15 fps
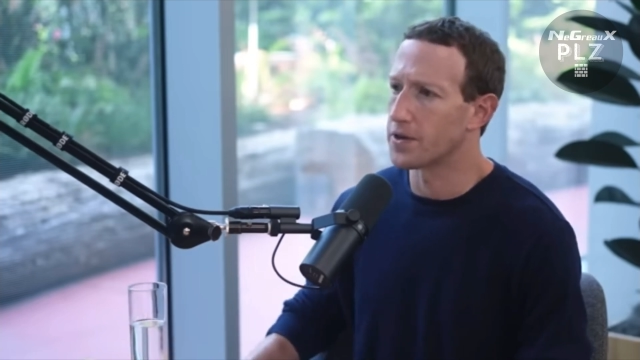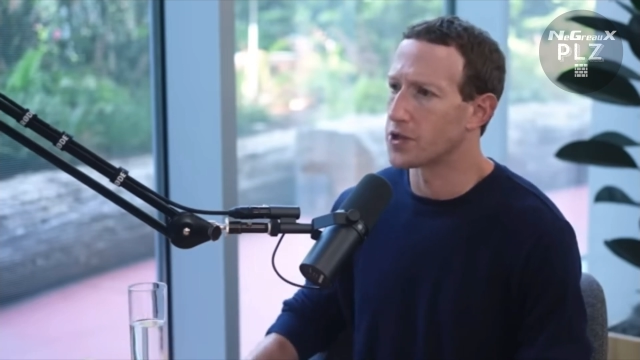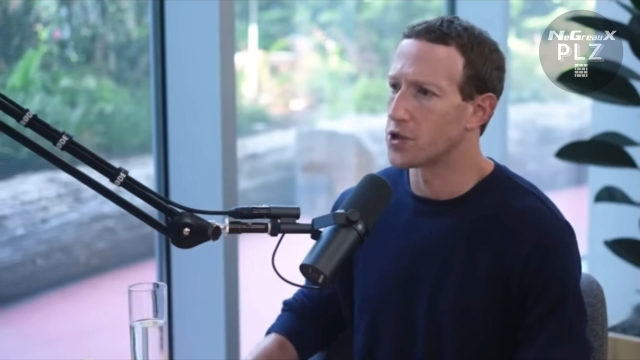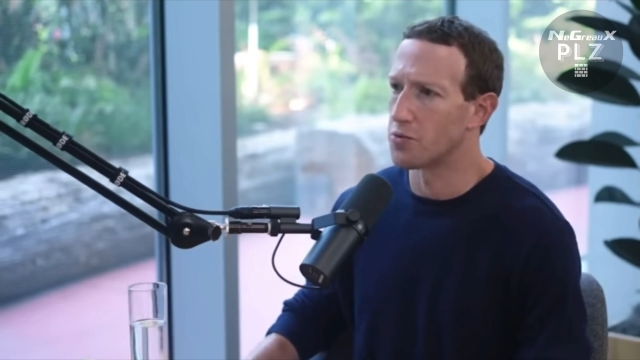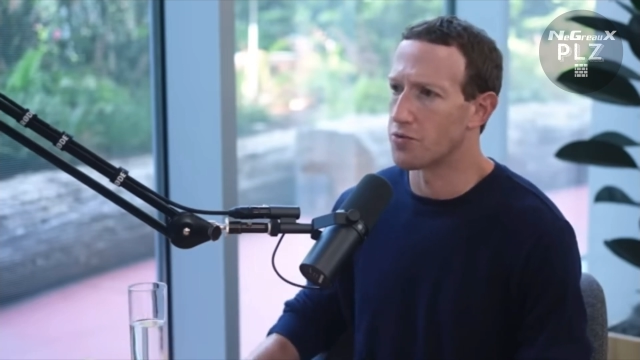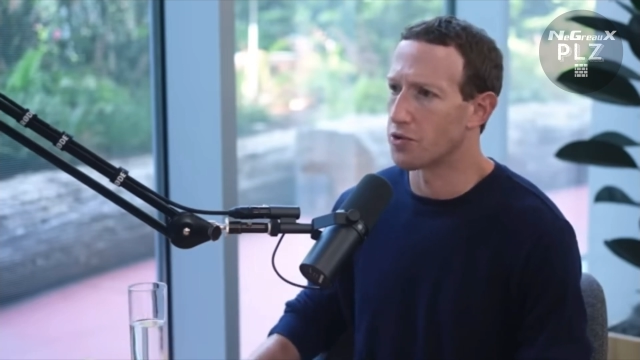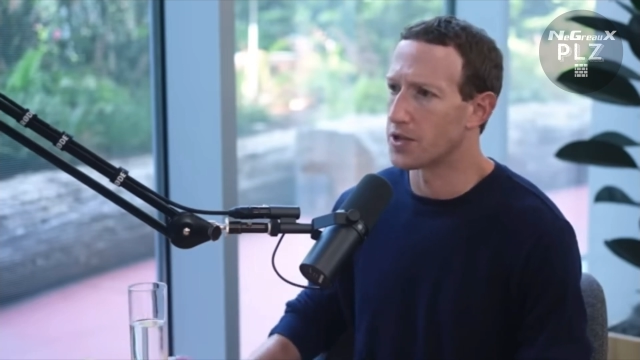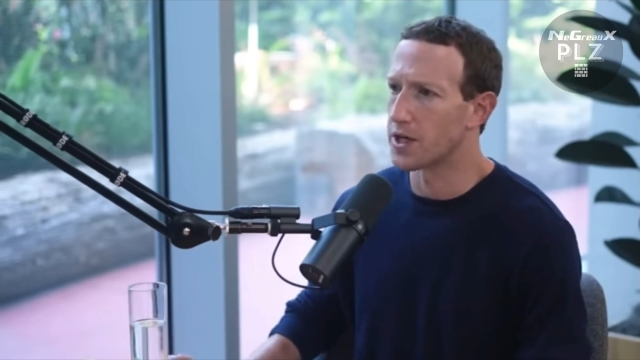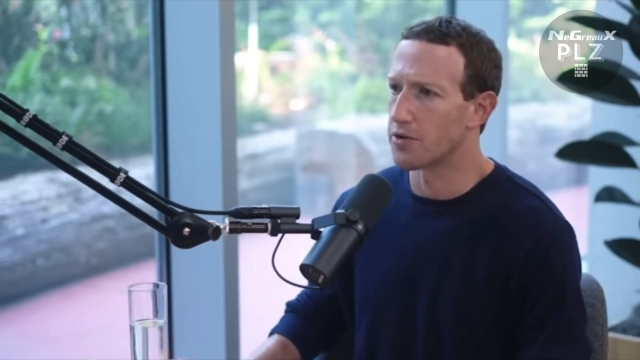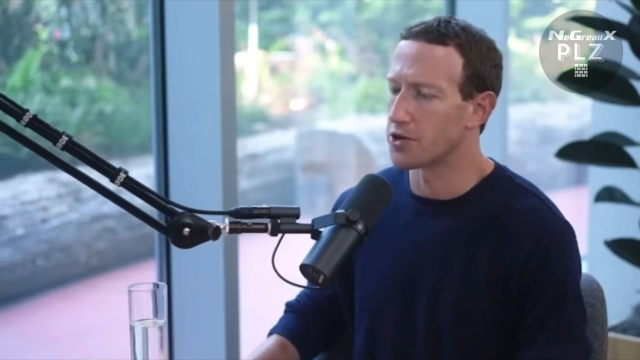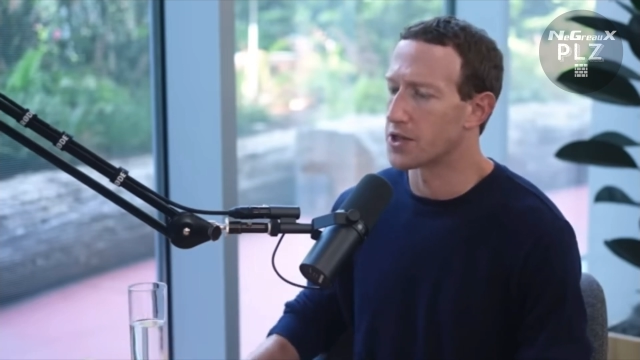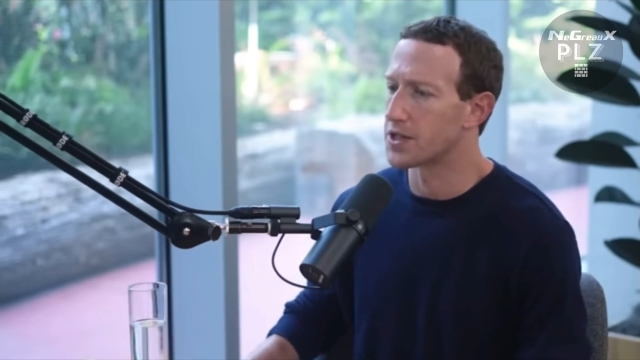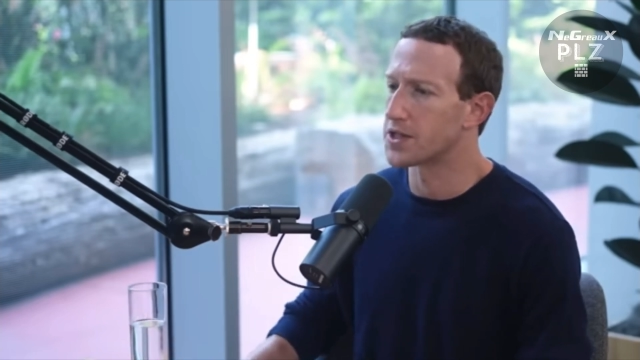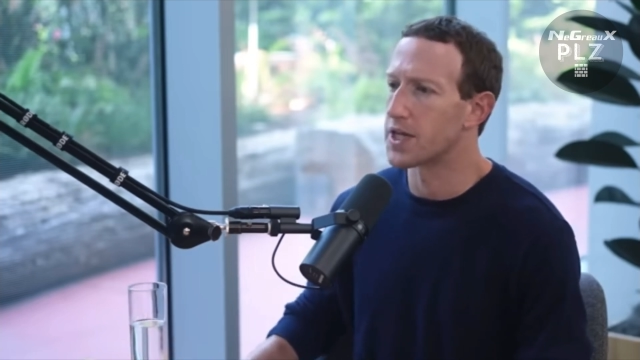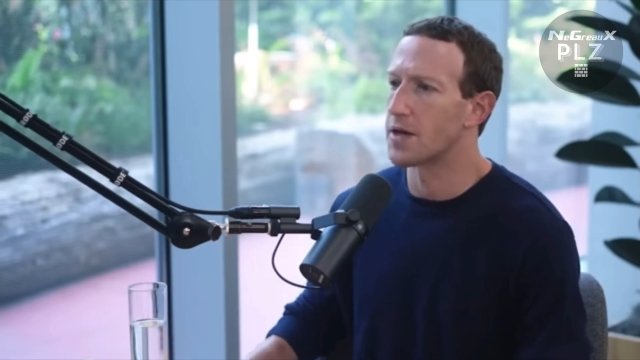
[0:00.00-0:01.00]

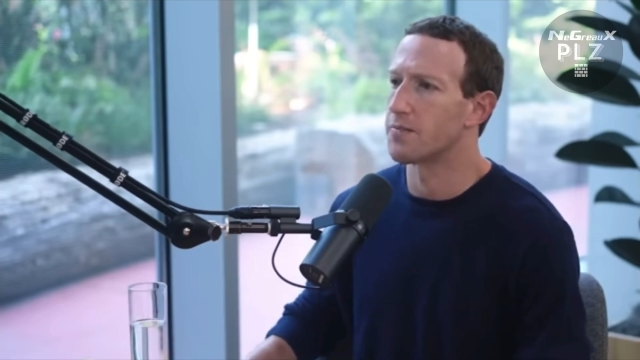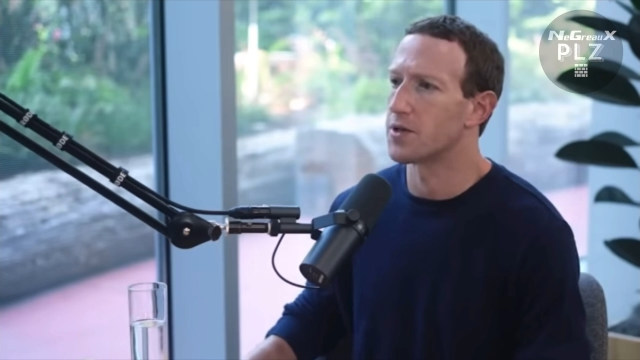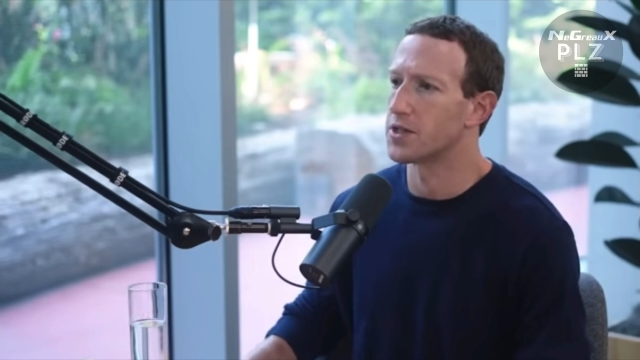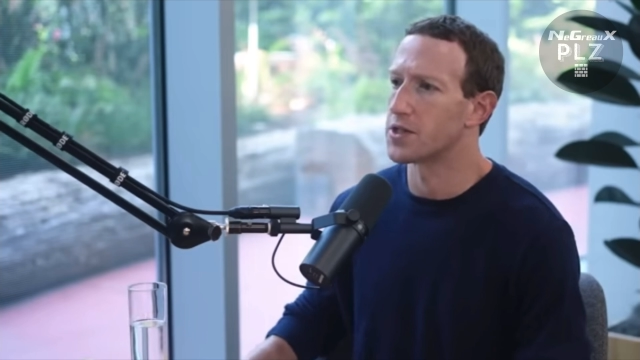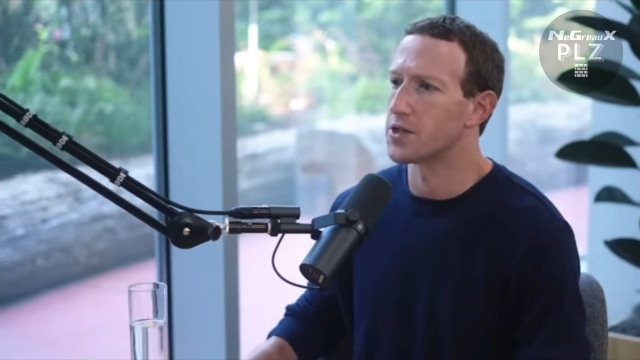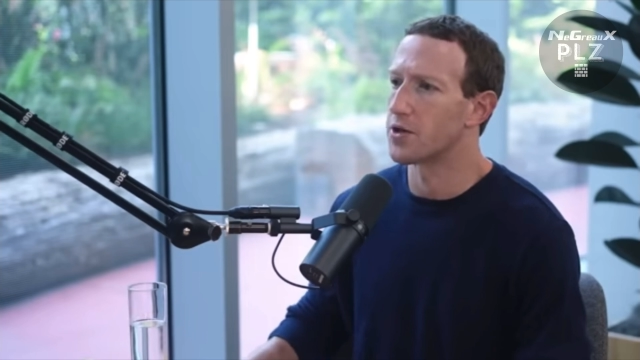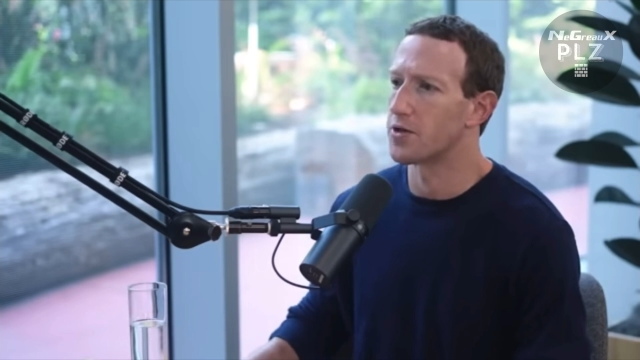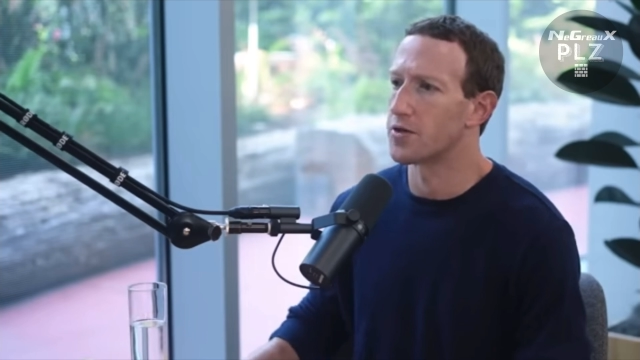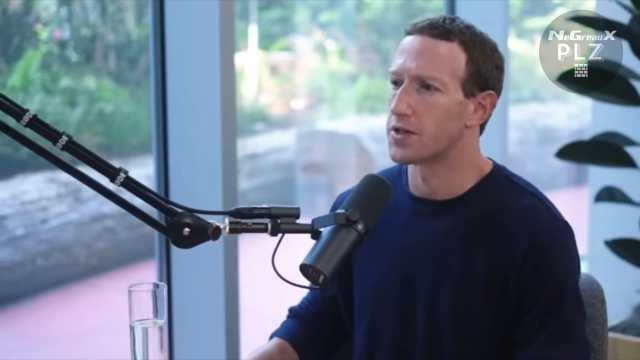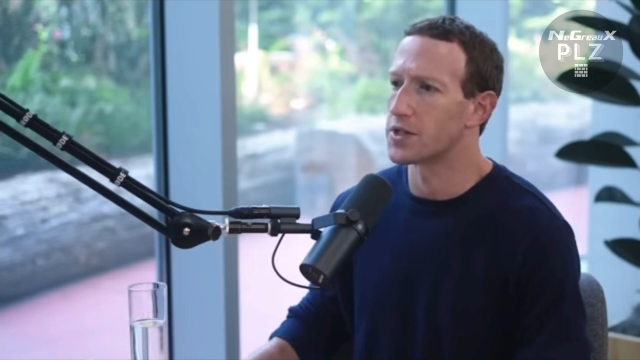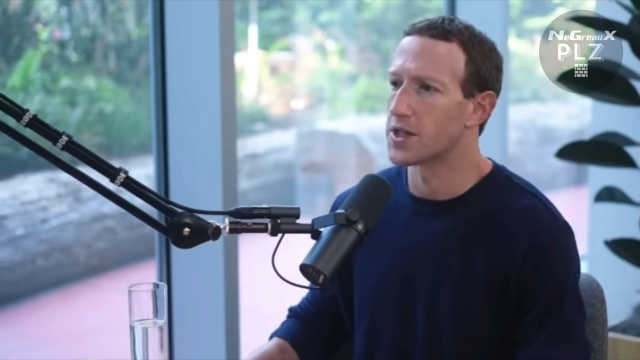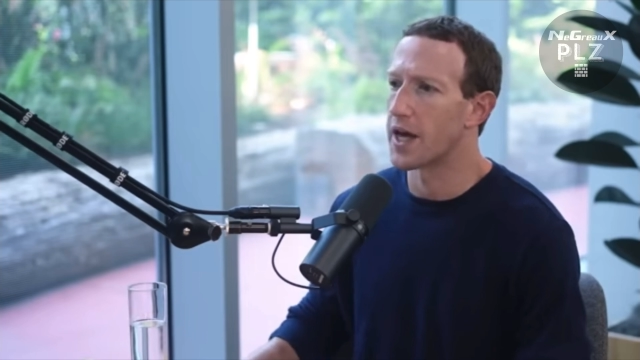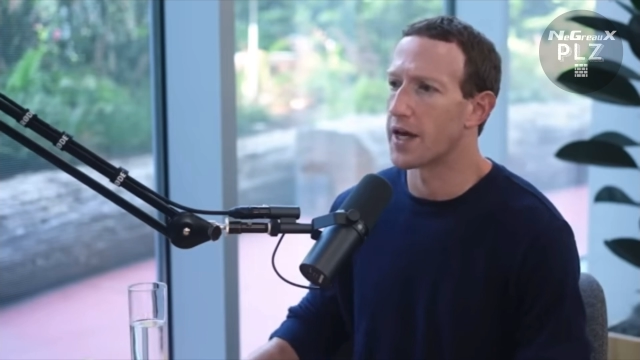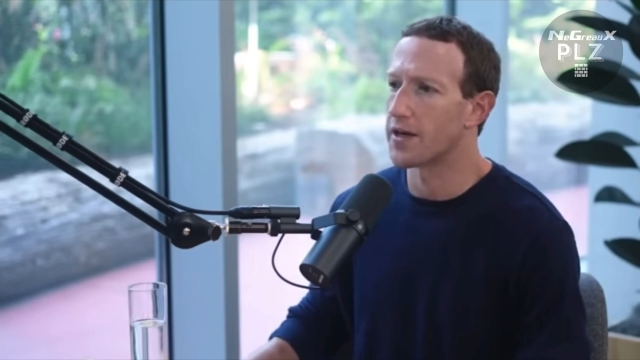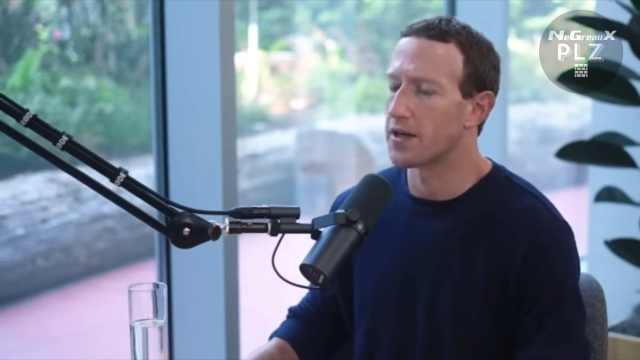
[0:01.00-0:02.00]
superintelligence type concerns
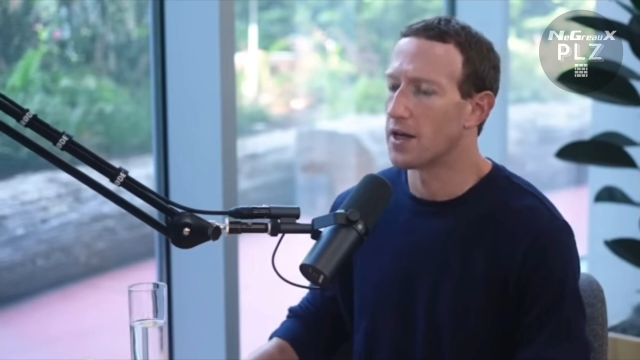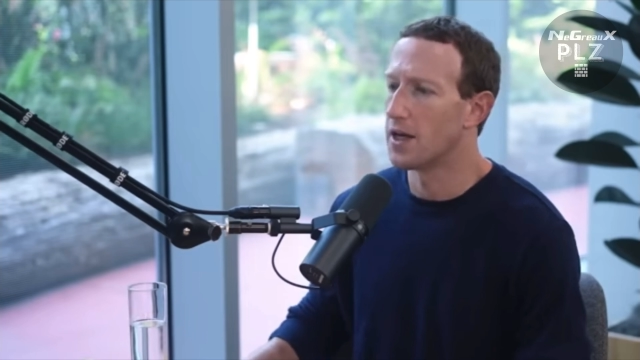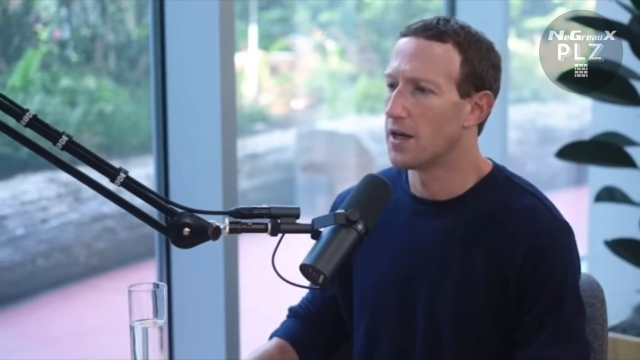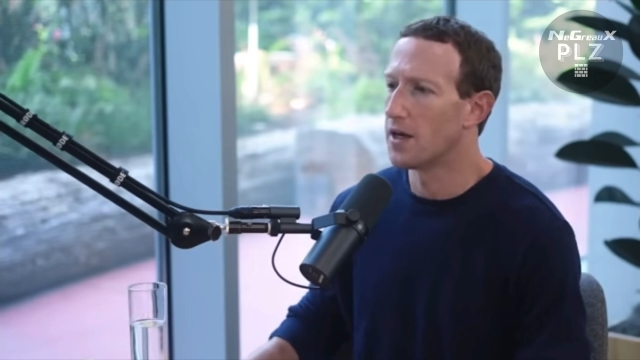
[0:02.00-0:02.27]
that